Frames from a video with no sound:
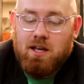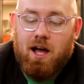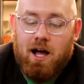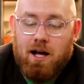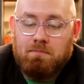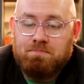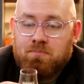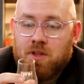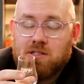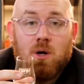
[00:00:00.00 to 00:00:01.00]

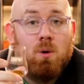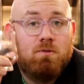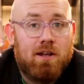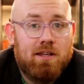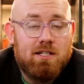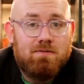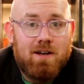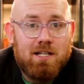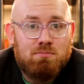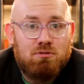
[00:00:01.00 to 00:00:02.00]
So hopefully this
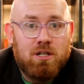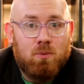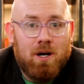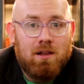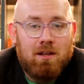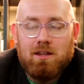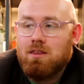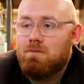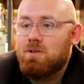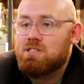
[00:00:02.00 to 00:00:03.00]
fares pretty well in
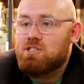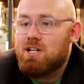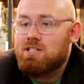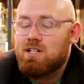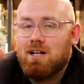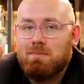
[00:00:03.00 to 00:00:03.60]
the versus tasting.